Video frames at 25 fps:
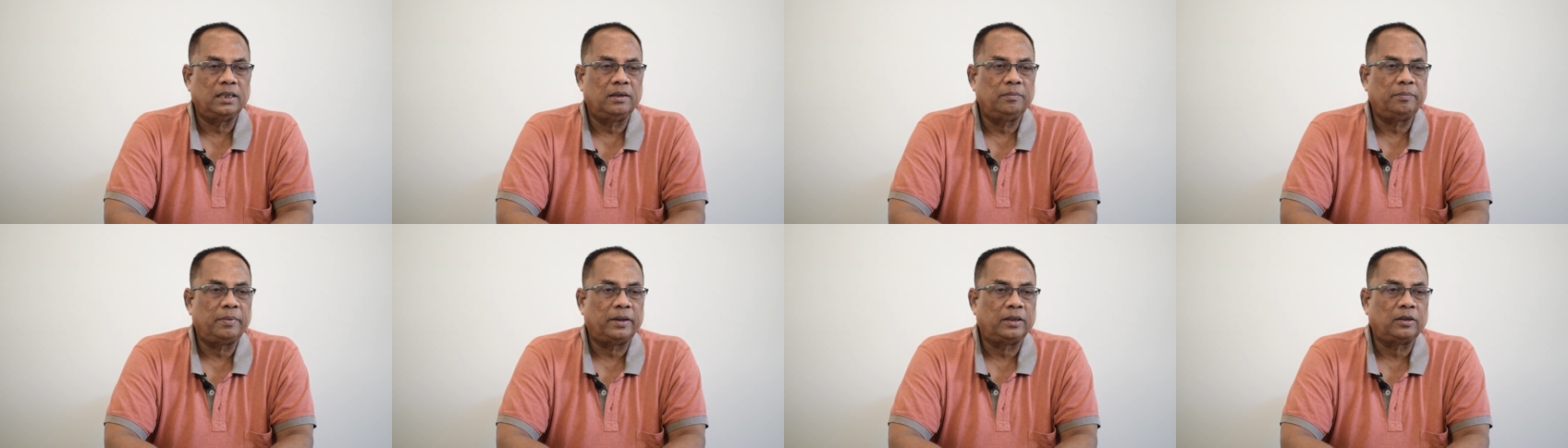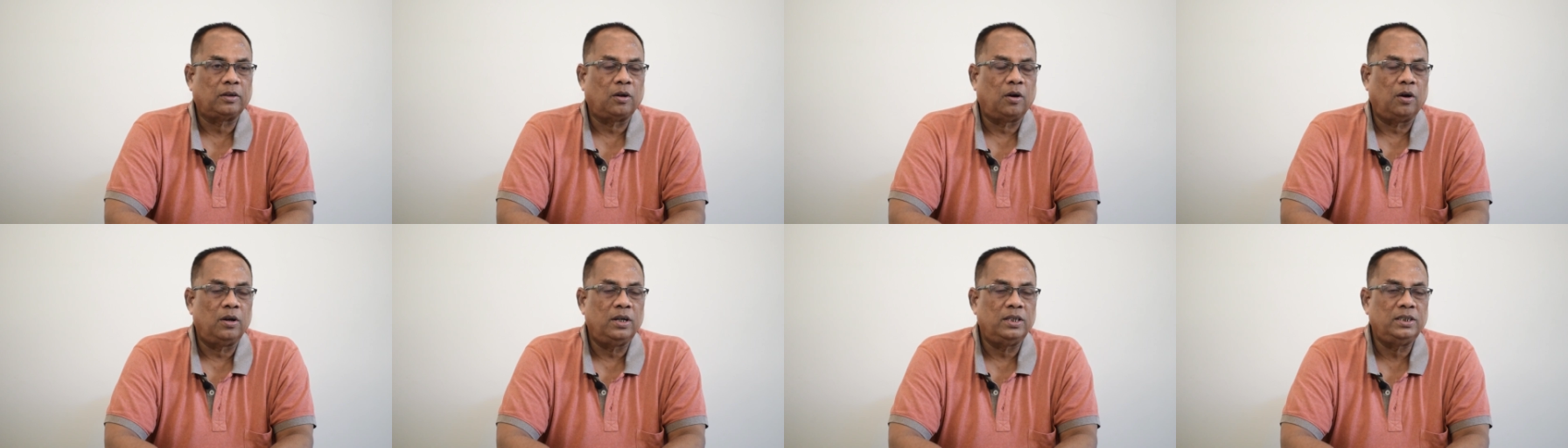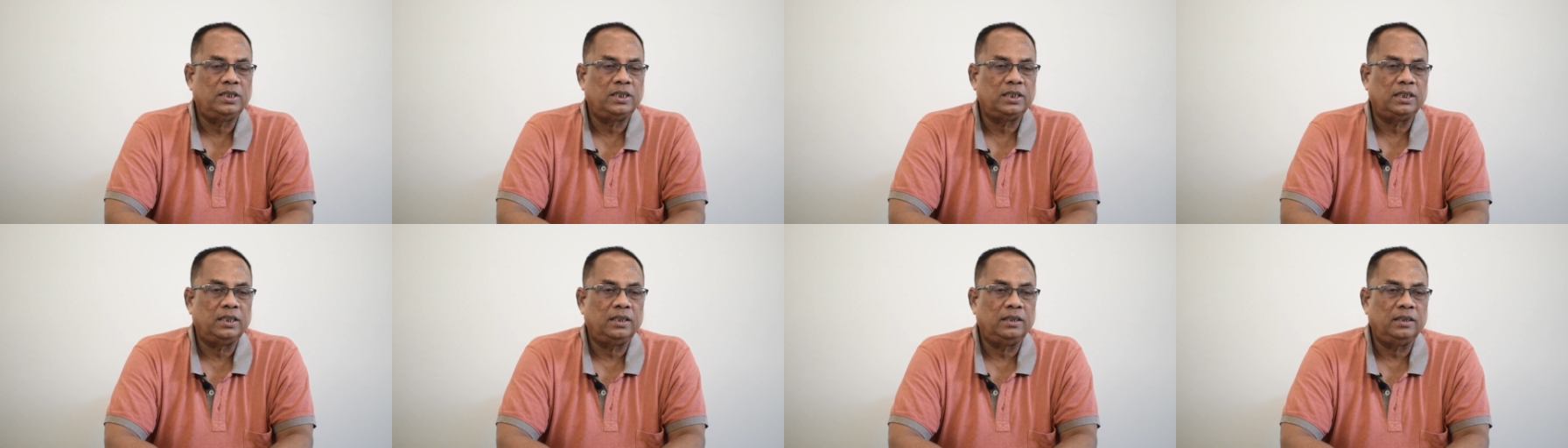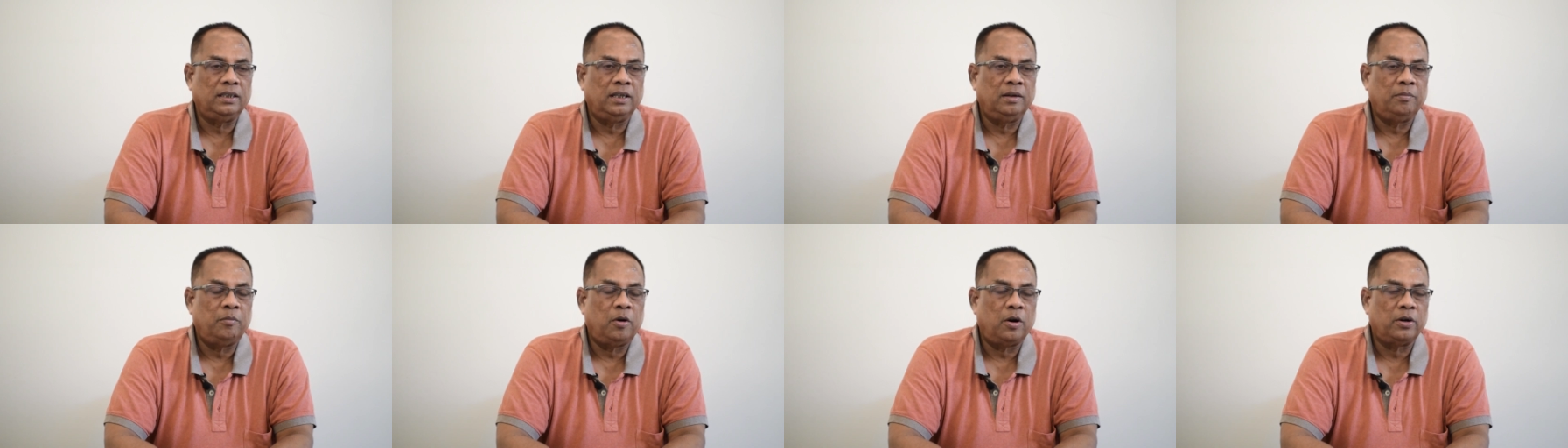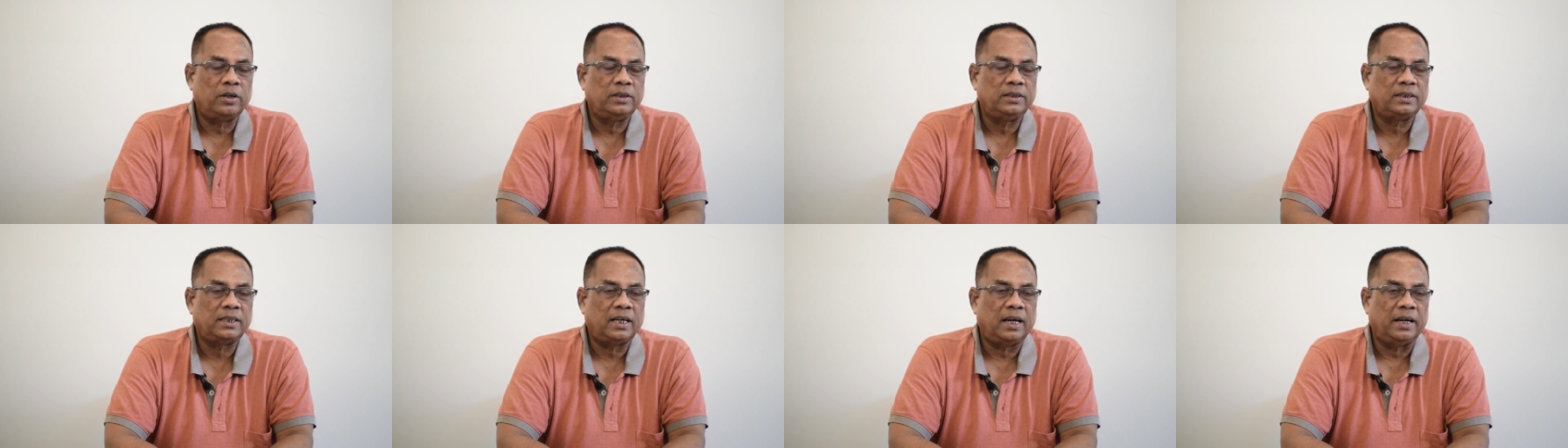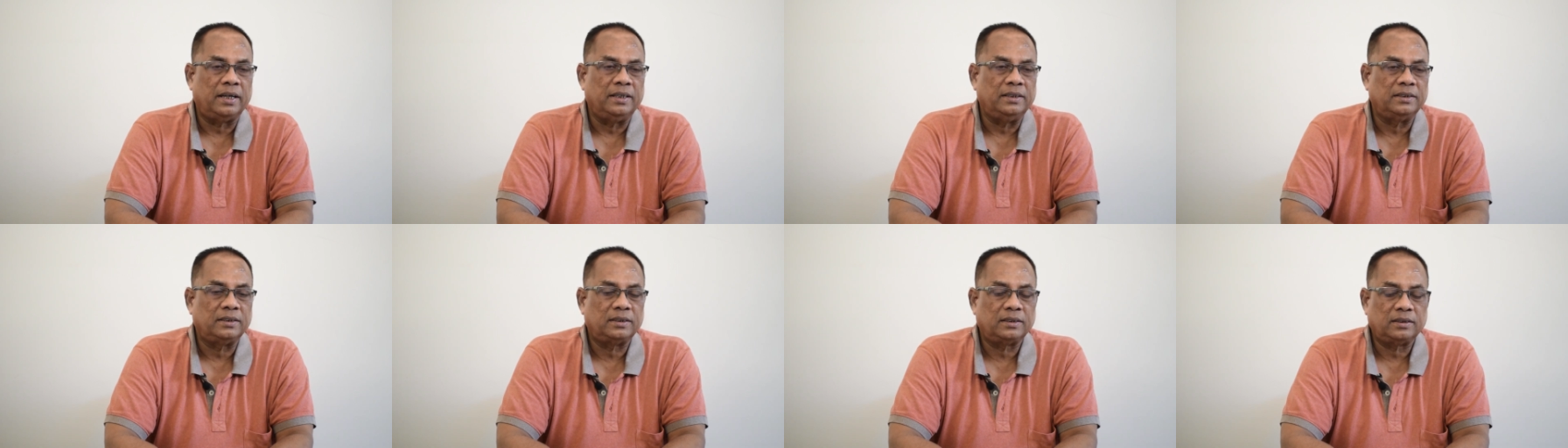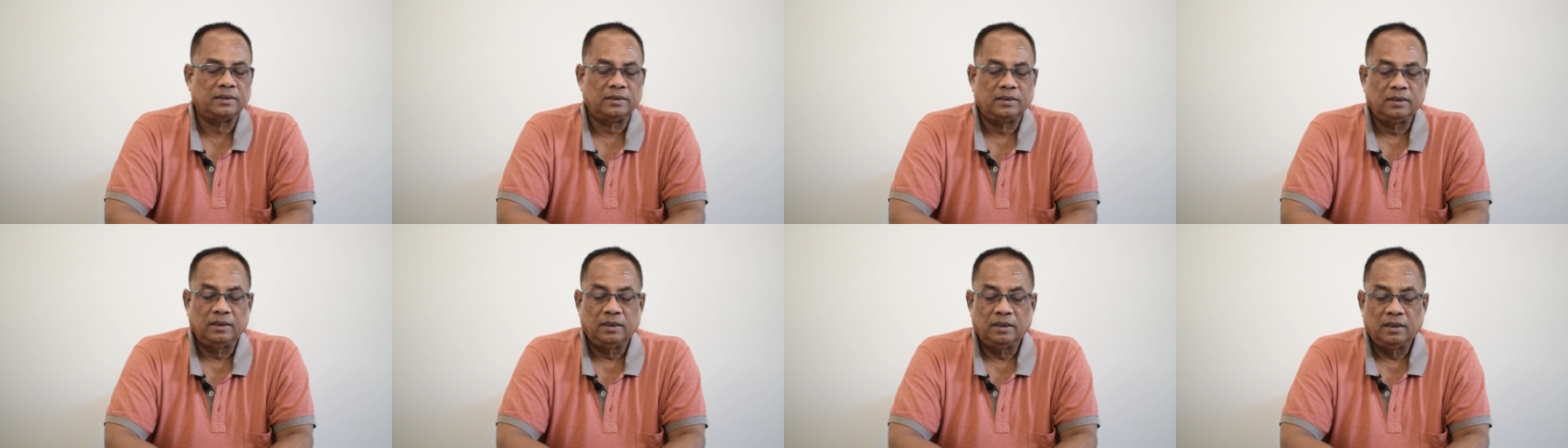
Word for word: in pathology in modern science.